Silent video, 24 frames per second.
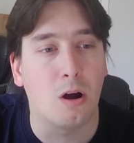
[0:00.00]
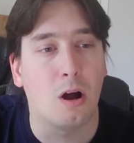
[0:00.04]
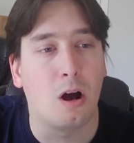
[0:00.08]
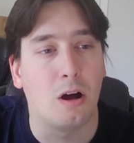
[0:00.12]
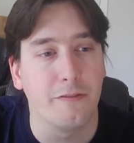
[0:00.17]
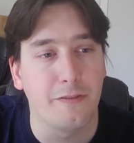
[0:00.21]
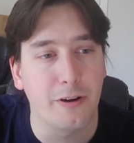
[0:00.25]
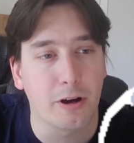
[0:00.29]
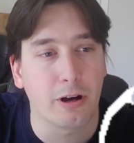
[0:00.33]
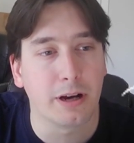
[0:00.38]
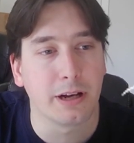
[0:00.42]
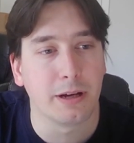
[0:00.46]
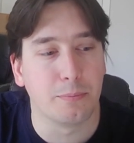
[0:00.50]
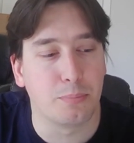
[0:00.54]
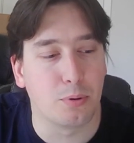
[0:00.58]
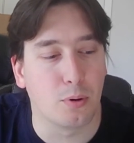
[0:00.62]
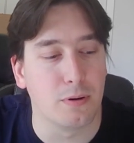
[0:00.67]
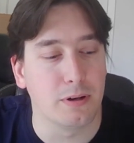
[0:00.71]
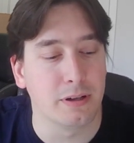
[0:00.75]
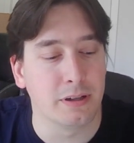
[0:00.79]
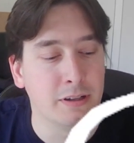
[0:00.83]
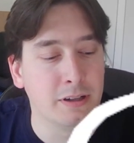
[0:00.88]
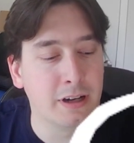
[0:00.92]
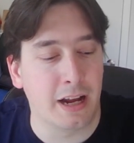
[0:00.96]
very
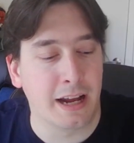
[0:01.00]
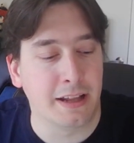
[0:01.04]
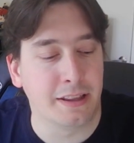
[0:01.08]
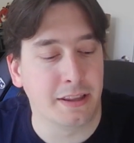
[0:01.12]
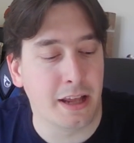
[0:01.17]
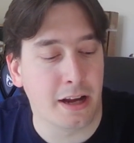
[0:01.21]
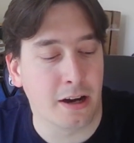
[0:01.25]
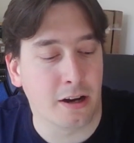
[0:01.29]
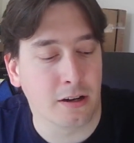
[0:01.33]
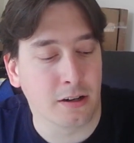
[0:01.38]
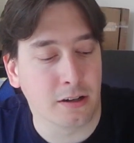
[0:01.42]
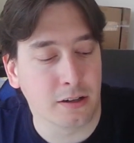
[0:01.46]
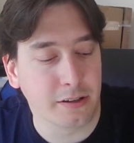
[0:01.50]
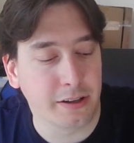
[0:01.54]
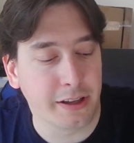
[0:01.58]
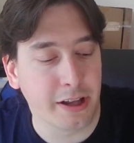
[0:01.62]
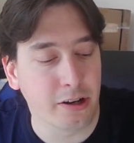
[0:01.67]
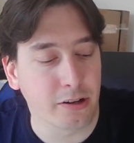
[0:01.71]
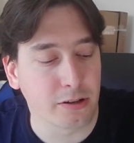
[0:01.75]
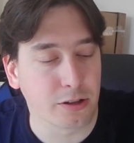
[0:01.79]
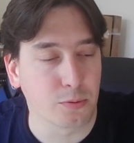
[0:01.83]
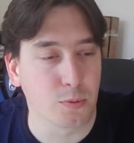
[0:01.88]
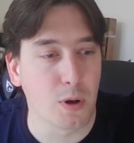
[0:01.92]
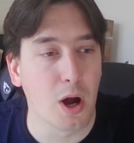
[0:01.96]
important, and
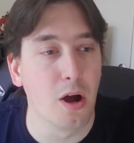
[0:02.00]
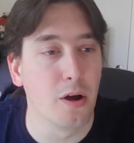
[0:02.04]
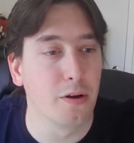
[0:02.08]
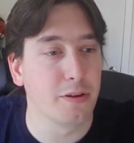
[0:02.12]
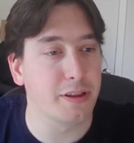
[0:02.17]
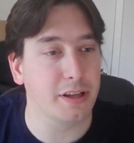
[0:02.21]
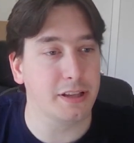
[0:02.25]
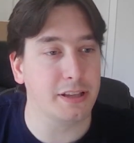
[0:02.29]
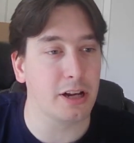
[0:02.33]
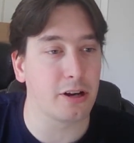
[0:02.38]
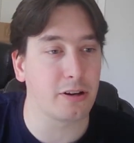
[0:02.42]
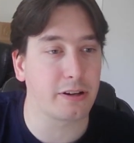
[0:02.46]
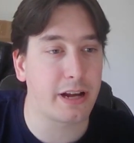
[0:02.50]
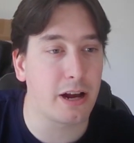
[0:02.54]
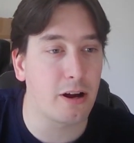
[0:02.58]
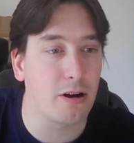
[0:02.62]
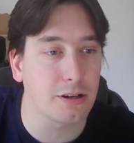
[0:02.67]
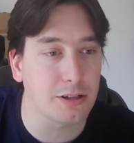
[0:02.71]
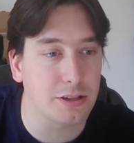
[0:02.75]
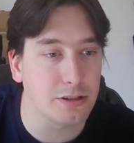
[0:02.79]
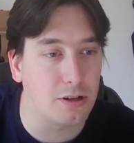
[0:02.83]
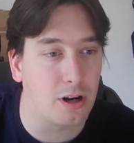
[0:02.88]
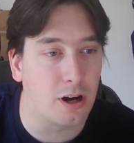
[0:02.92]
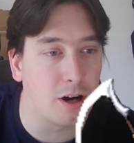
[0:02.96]
their growth and their
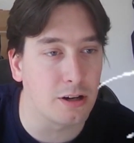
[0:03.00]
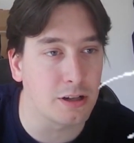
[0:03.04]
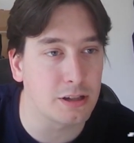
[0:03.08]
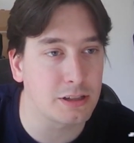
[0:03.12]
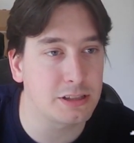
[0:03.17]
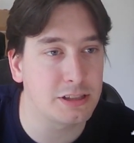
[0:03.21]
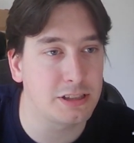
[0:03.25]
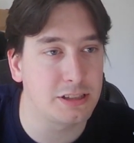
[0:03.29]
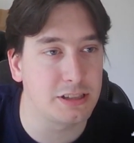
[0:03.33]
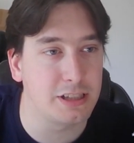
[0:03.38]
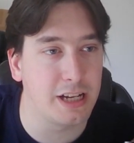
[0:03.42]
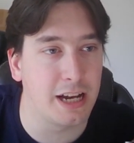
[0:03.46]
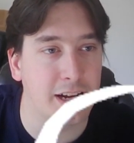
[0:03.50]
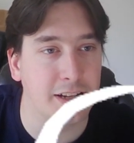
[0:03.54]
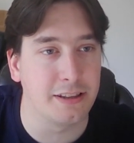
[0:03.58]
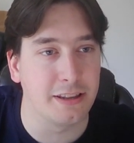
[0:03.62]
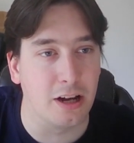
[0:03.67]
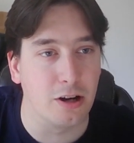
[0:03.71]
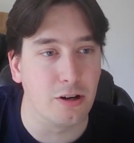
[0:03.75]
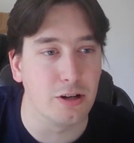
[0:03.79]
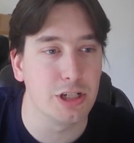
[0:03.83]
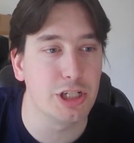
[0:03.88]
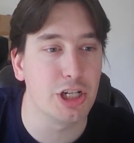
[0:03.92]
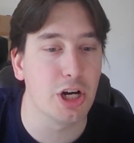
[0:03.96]
character arcs and
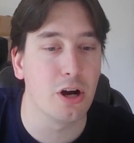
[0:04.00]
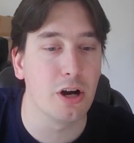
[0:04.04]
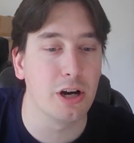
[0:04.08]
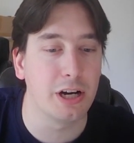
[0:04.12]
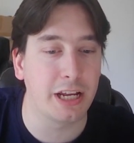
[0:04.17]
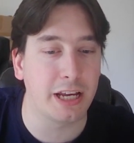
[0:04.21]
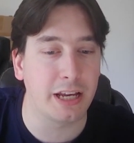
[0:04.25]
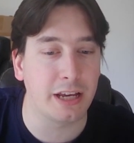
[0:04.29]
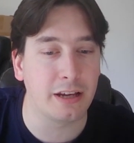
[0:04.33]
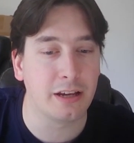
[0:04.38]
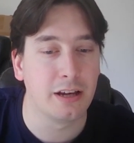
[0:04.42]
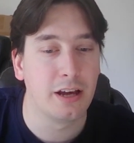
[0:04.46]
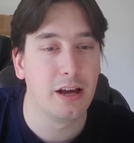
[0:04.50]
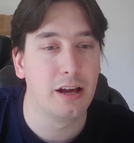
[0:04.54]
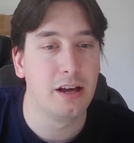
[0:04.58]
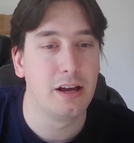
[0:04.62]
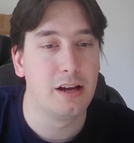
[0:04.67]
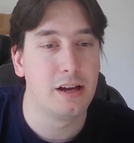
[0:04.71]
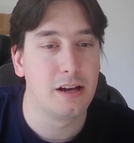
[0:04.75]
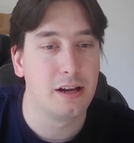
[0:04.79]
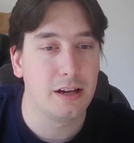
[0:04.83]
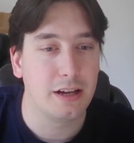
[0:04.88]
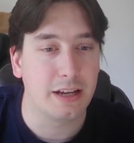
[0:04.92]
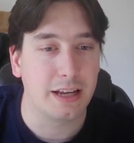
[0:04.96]
their journey
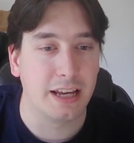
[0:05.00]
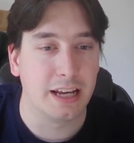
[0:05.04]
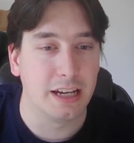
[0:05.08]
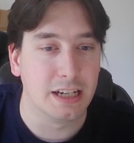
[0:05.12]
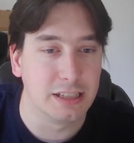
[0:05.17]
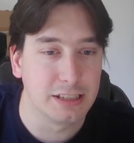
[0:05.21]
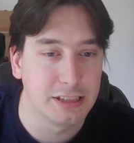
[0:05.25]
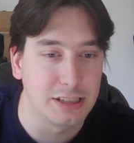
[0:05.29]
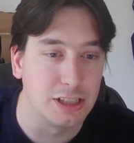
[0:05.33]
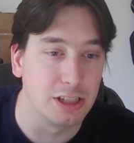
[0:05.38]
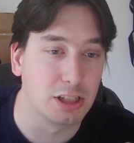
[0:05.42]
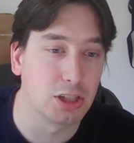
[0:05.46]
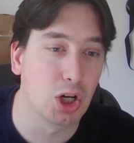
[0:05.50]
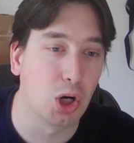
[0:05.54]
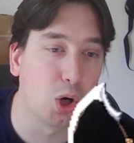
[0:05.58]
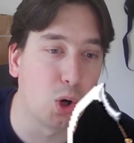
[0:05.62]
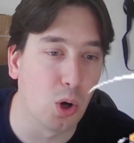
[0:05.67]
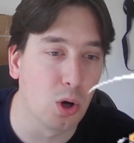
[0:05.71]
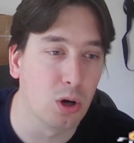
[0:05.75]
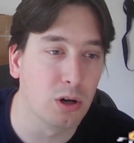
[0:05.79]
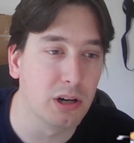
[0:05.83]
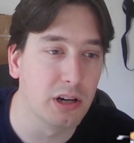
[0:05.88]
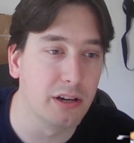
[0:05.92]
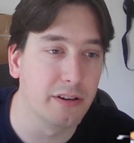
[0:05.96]
is the
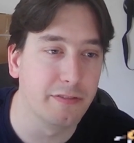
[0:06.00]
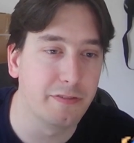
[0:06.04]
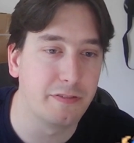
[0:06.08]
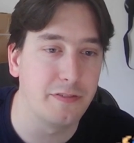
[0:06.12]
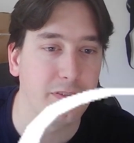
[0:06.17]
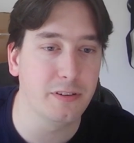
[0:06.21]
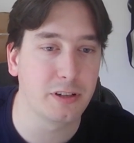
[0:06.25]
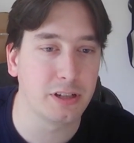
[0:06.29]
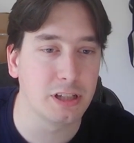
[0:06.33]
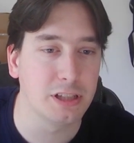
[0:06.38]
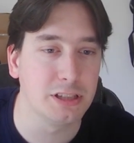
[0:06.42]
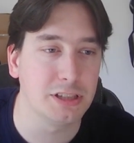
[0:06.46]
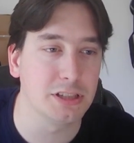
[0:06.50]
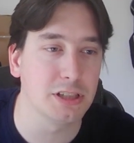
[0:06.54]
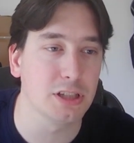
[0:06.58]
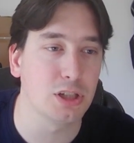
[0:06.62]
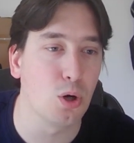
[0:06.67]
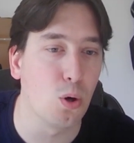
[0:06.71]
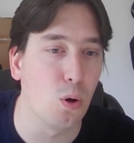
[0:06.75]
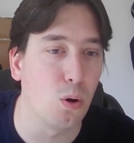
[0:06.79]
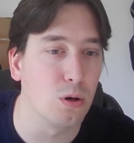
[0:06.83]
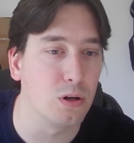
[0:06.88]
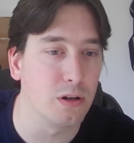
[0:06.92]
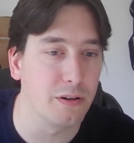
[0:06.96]
core of
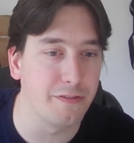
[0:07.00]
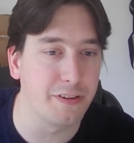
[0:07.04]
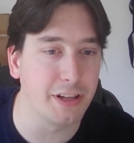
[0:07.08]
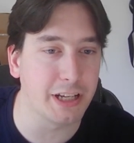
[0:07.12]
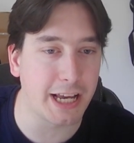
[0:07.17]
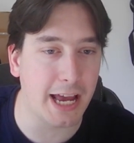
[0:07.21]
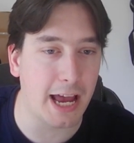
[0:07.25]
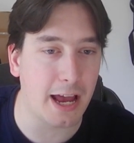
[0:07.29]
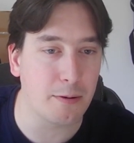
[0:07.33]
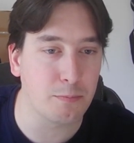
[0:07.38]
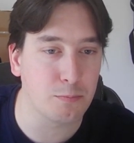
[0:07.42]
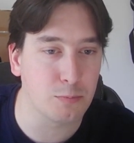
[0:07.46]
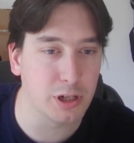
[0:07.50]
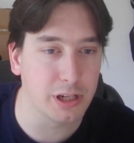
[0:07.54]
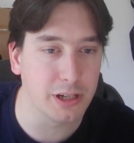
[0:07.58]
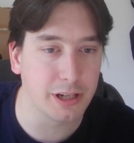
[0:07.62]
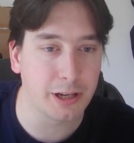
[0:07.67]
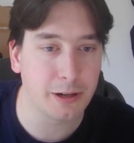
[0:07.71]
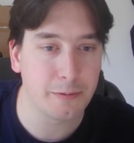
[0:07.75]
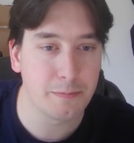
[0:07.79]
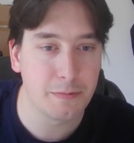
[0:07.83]
the game, really.